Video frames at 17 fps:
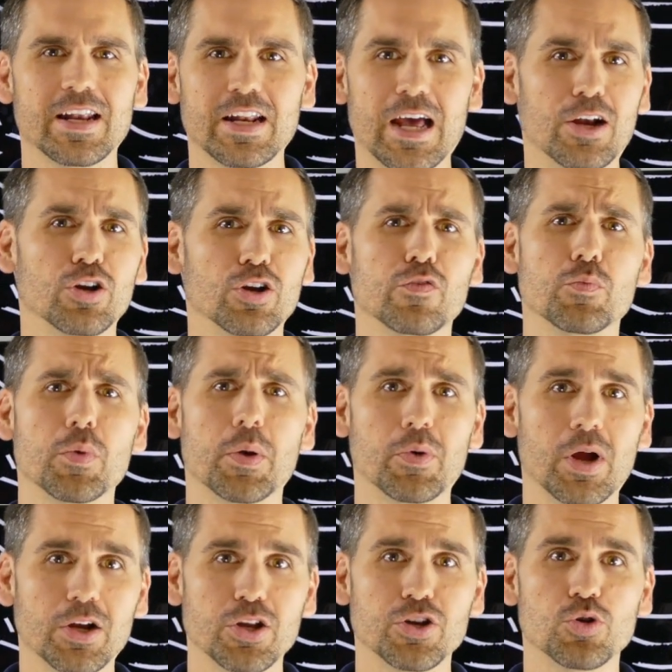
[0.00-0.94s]
And I don't even
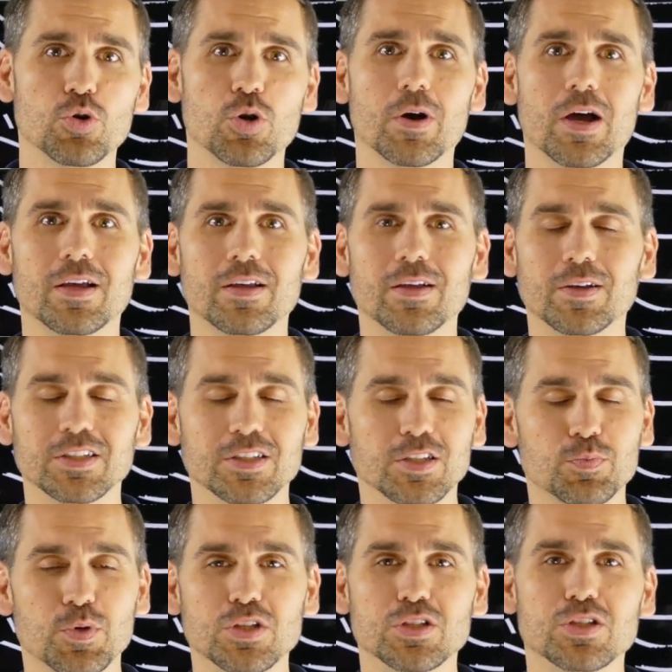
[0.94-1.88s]
remember how to do it because
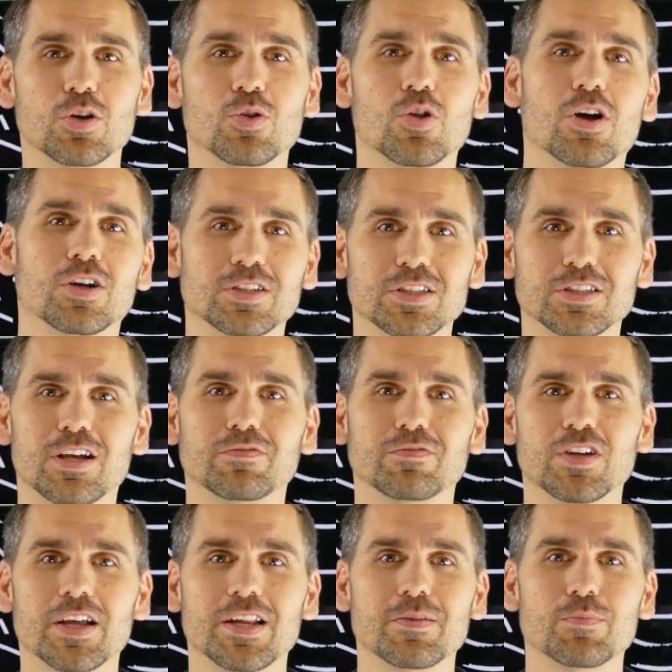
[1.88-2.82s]
it's been so long since I've
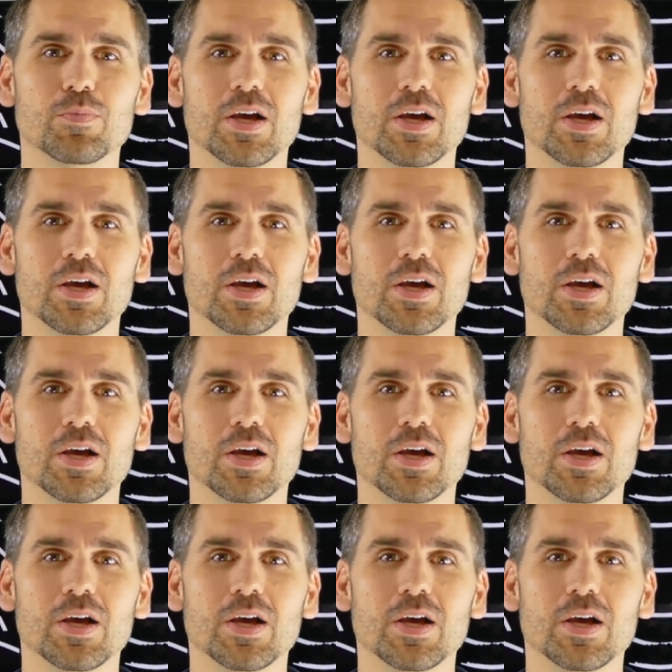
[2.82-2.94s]
done it,